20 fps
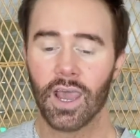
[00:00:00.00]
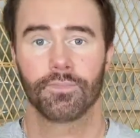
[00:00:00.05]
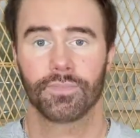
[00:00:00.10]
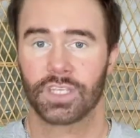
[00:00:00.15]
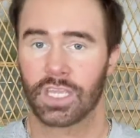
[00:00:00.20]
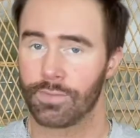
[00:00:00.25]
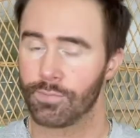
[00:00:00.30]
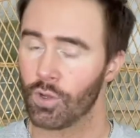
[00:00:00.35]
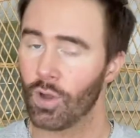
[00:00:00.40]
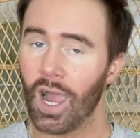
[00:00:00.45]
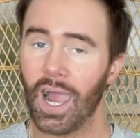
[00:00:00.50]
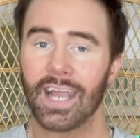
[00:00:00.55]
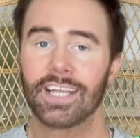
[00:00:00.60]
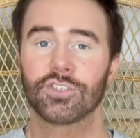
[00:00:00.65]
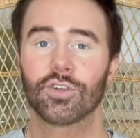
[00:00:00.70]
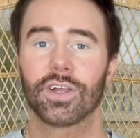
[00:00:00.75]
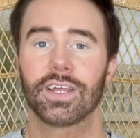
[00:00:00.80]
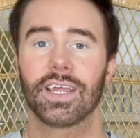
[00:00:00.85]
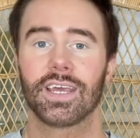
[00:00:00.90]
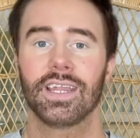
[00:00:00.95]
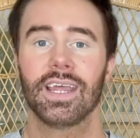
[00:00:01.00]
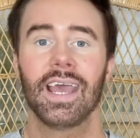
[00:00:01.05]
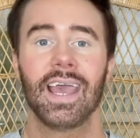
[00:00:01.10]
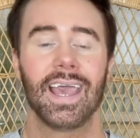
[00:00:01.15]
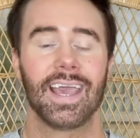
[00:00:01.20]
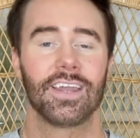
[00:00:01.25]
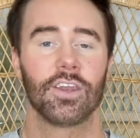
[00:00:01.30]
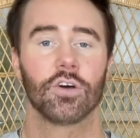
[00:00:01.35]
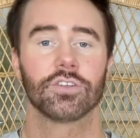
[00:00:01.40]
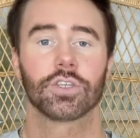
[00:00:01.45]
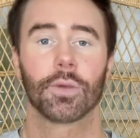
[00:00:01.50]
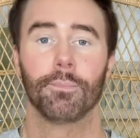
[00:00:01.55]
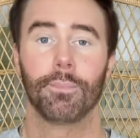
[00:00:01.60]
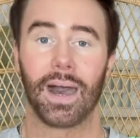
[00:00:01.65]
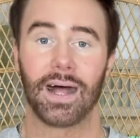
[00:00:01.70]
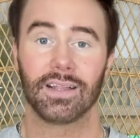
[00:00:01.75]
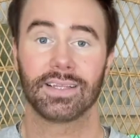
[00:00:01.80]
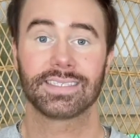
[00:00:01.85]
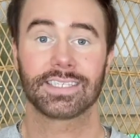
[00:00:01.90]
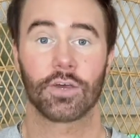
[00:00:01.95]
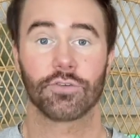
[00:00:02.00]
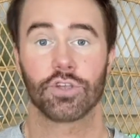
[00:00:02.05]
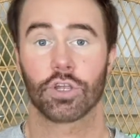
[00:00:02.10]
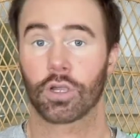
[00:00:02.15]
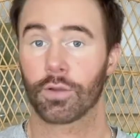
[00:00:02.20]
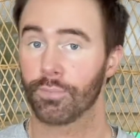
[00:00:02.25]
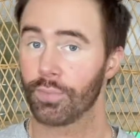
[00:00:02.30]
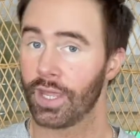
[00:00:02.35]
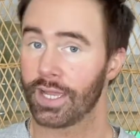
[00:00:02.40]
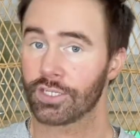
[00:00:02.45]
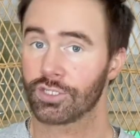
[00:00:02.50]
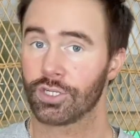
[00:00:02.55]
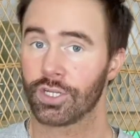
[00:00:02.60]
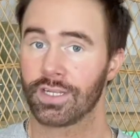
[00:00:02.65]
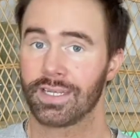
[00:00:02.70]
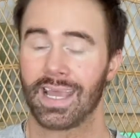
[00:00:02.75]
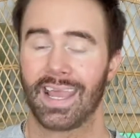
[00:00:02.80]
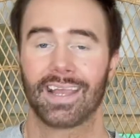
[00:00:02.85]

keep you hydrated, and also balance out your complexion